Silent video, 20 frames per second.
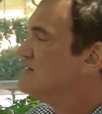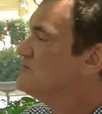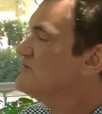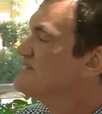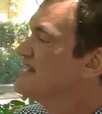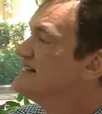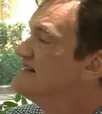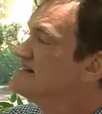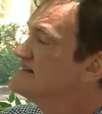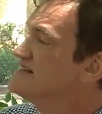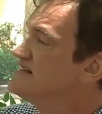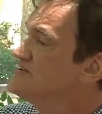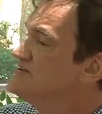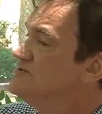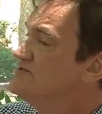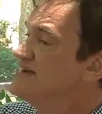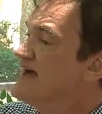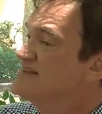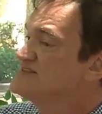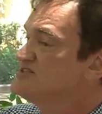they tell
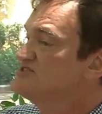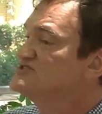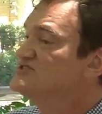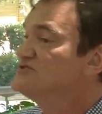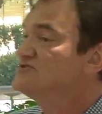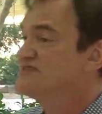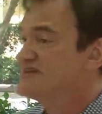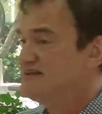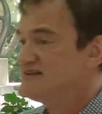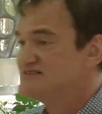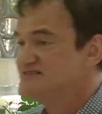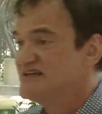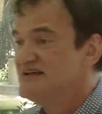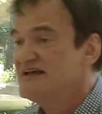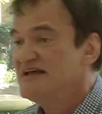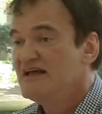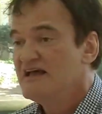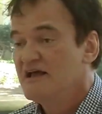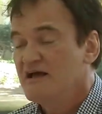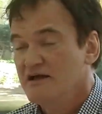you not to do this,
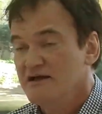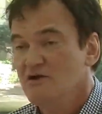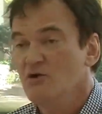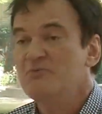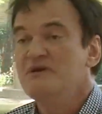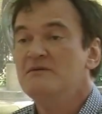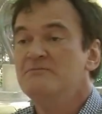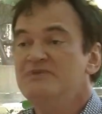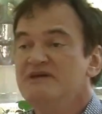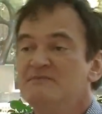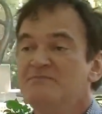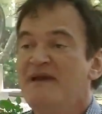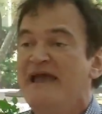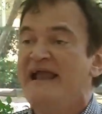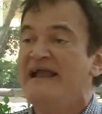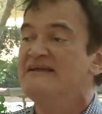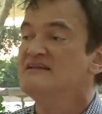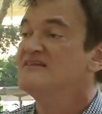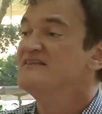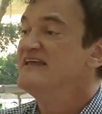it'll be a big
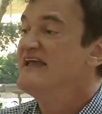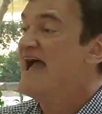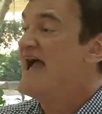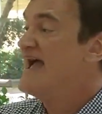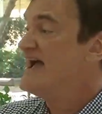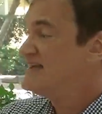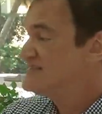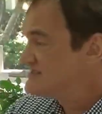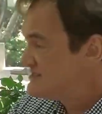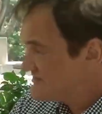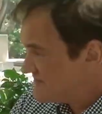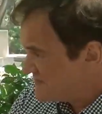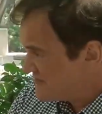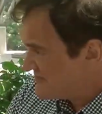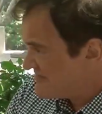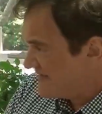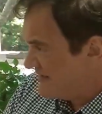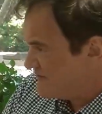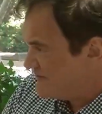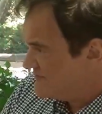pain in the ass
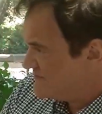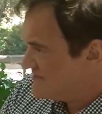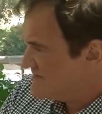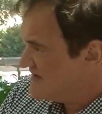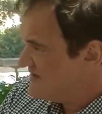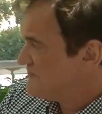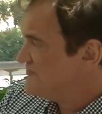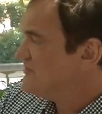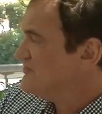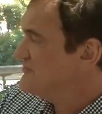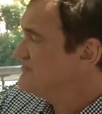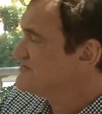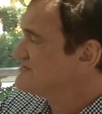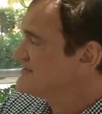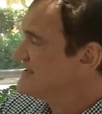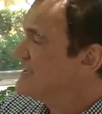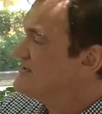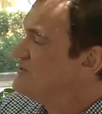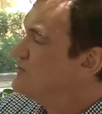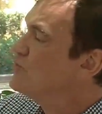for them if you
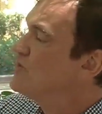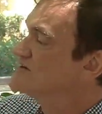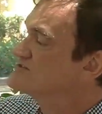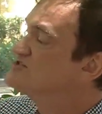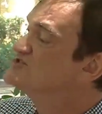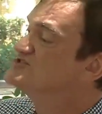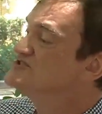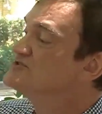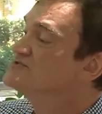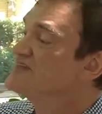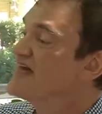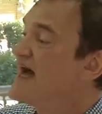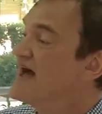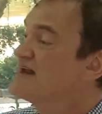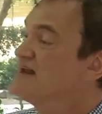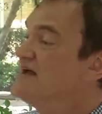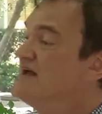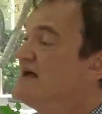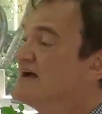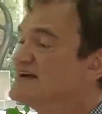say you want to do
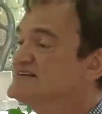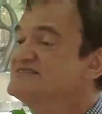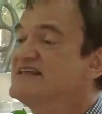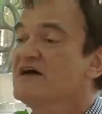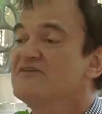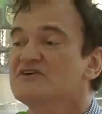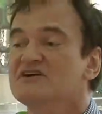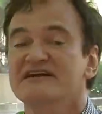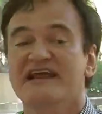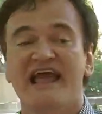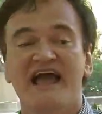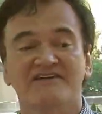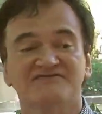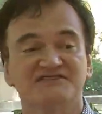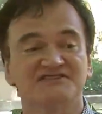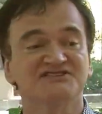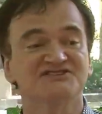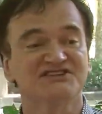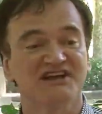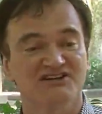that. Because now they're going to have
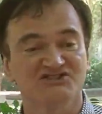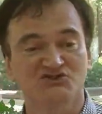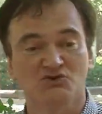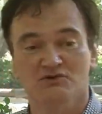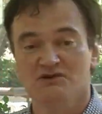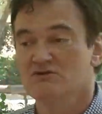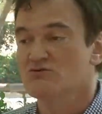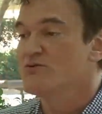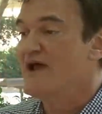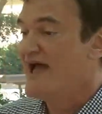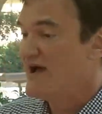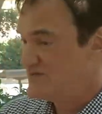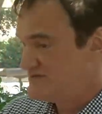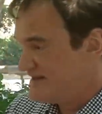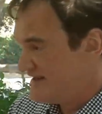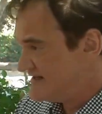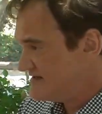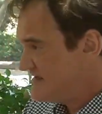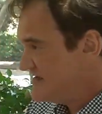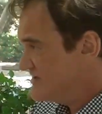to schedule
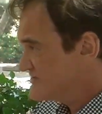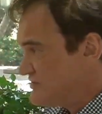around it.